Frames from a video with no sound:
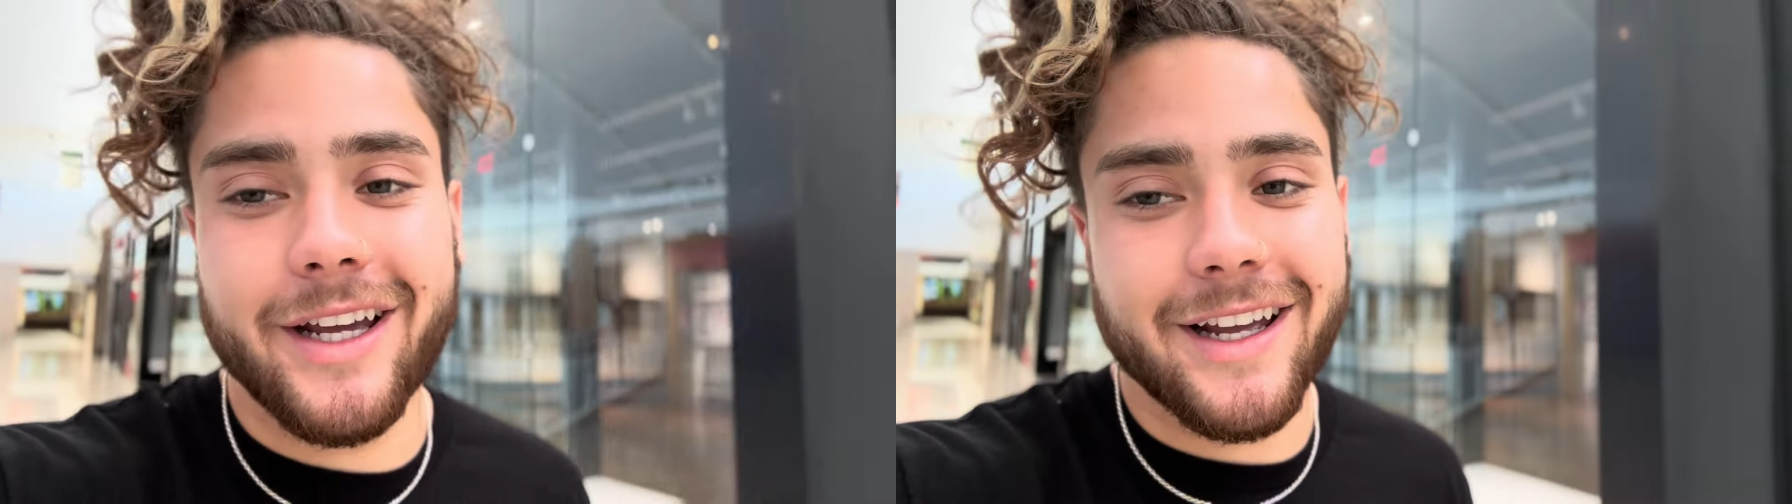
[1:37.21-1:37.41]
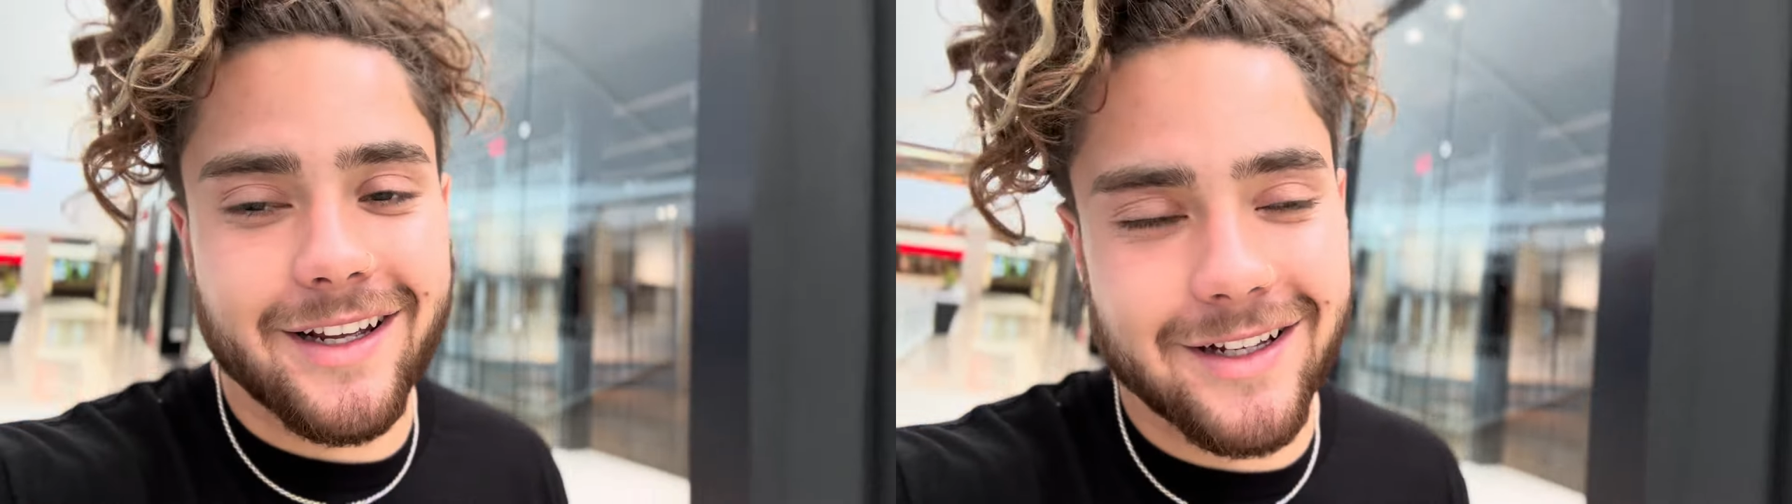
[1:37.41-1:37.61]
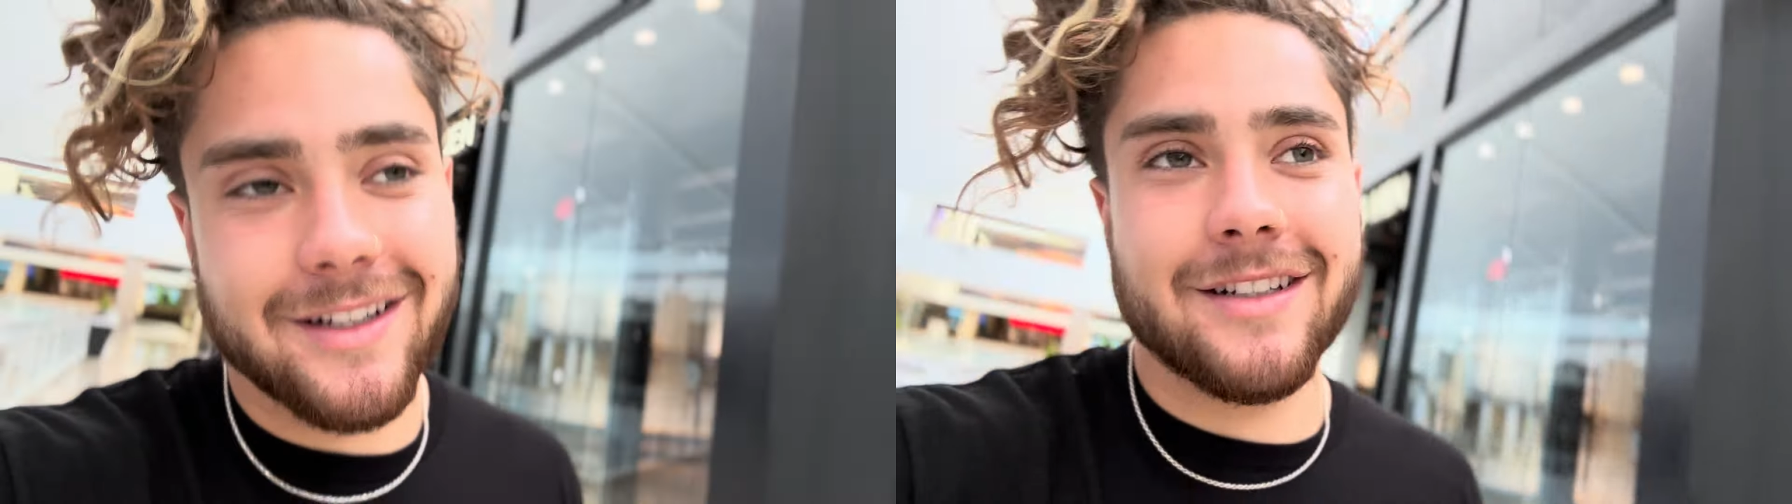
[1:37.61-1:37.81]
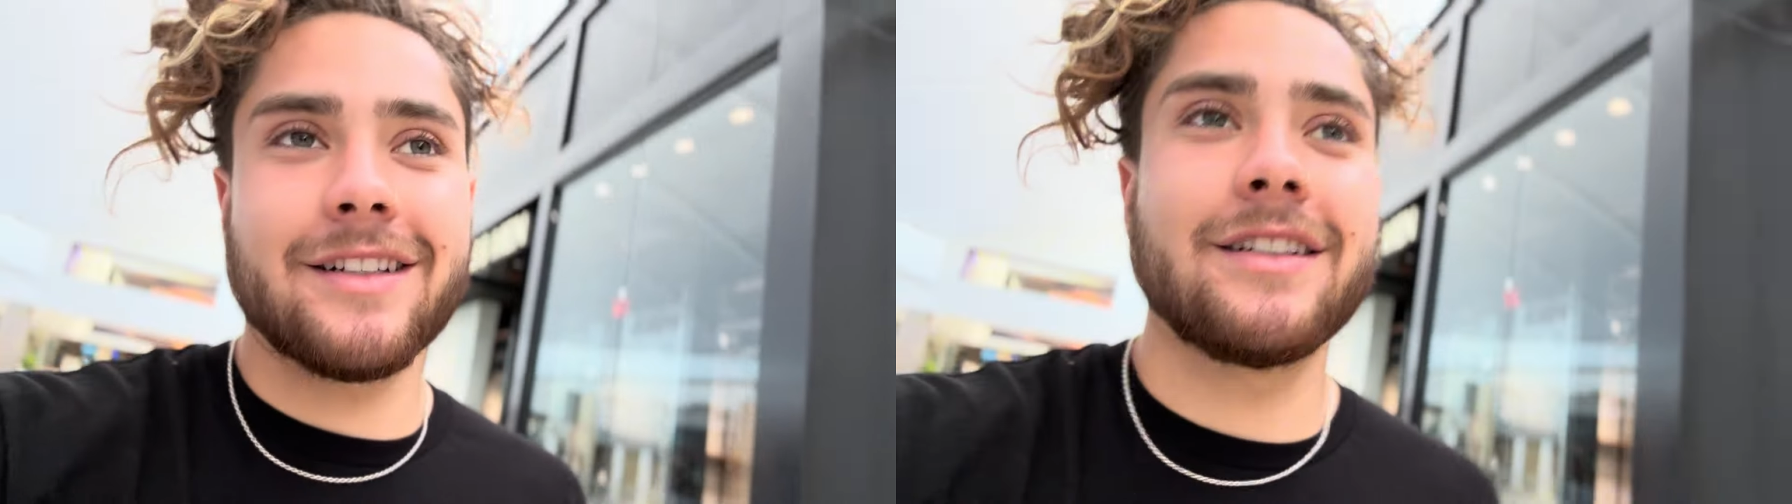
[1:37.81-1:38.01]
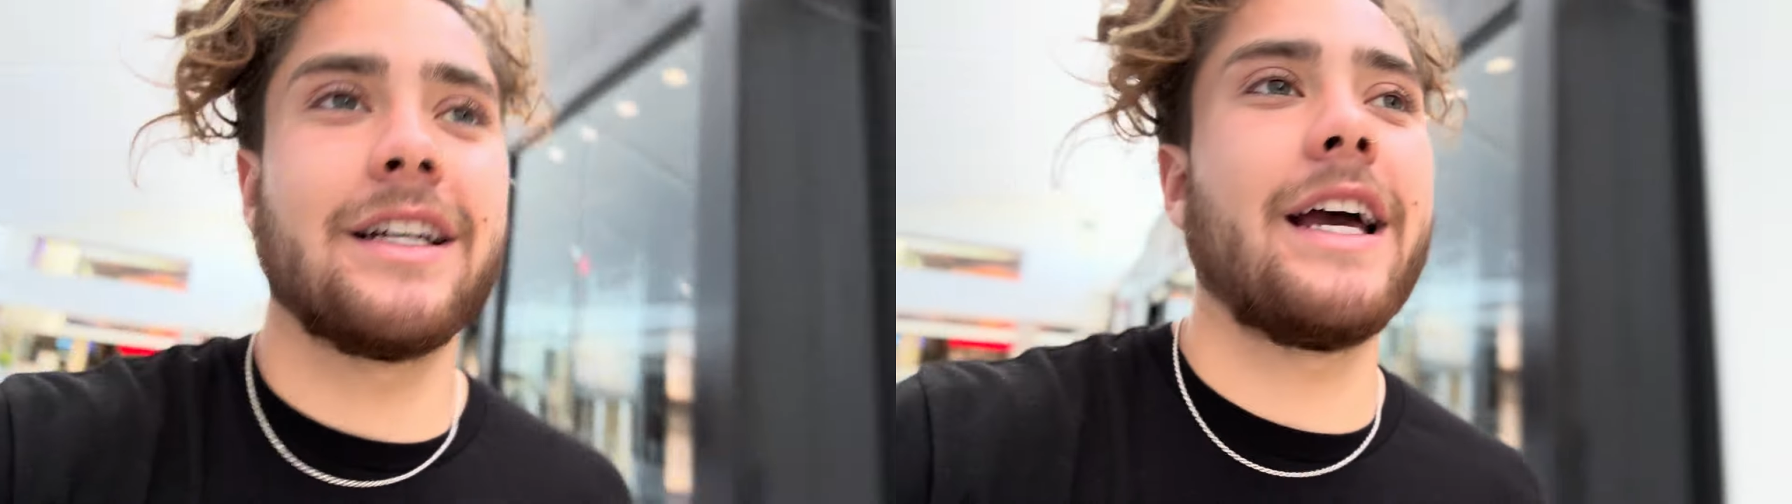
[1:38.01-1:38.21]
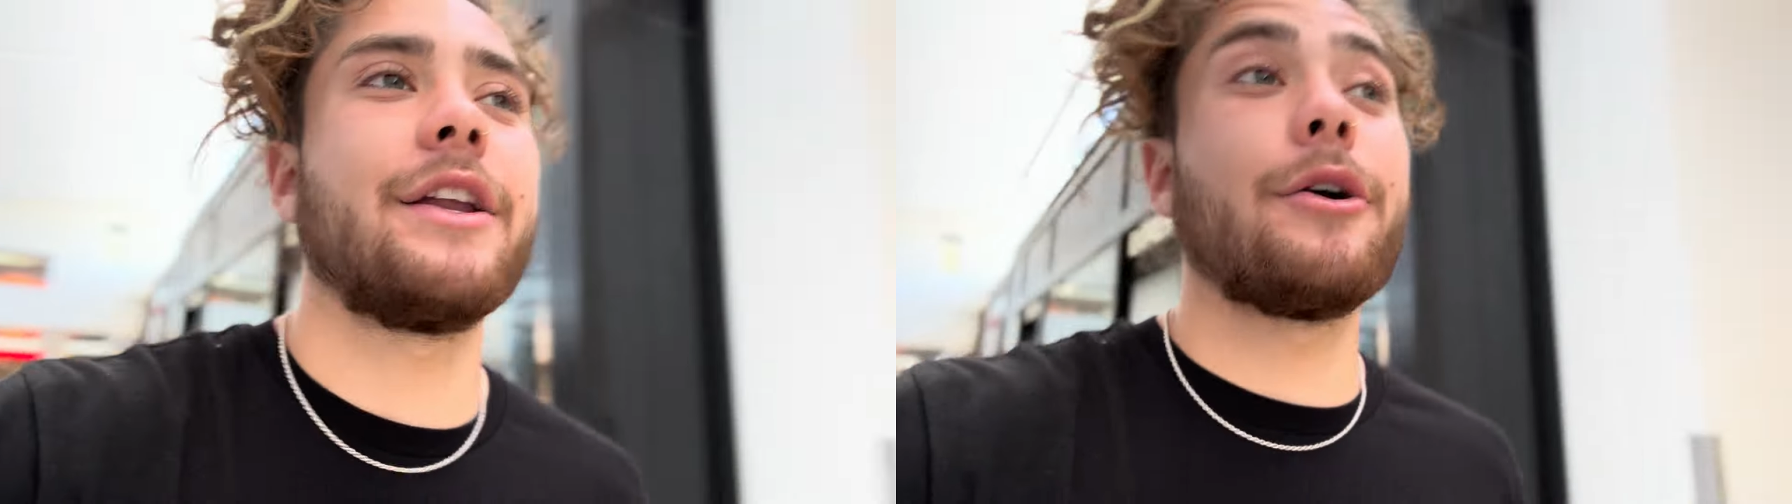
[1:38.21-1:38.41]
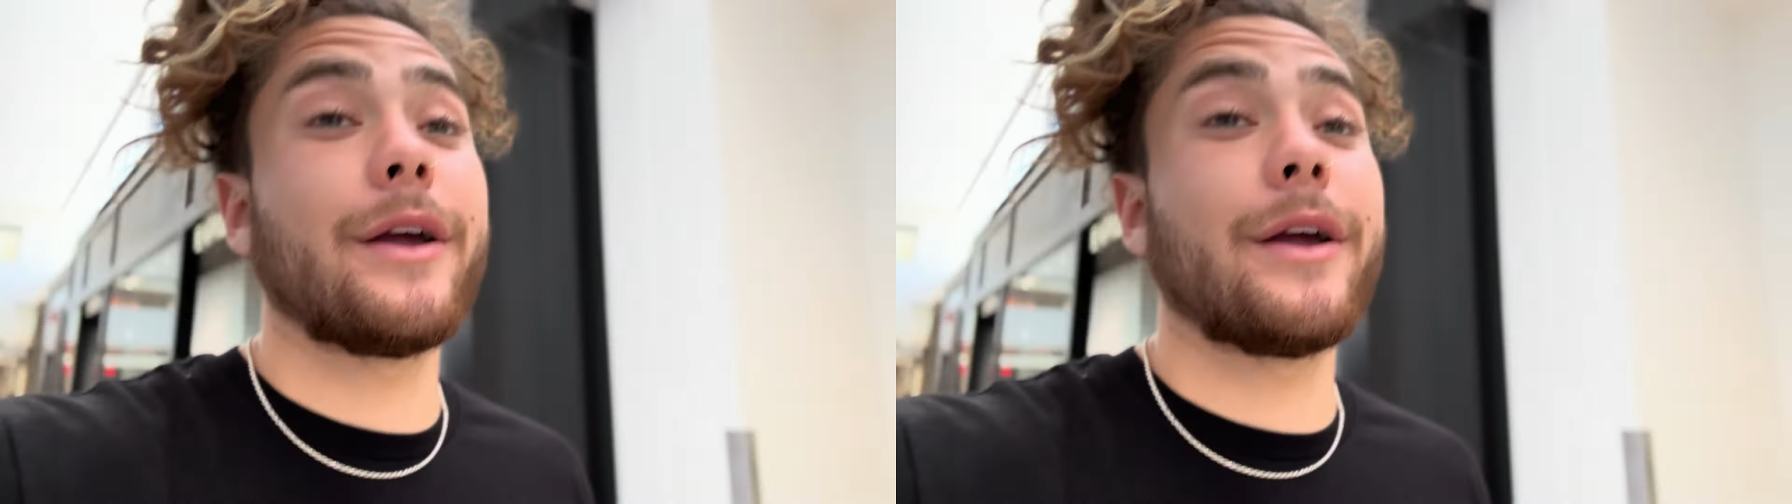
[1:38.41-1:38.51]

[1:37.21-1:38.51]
I had to go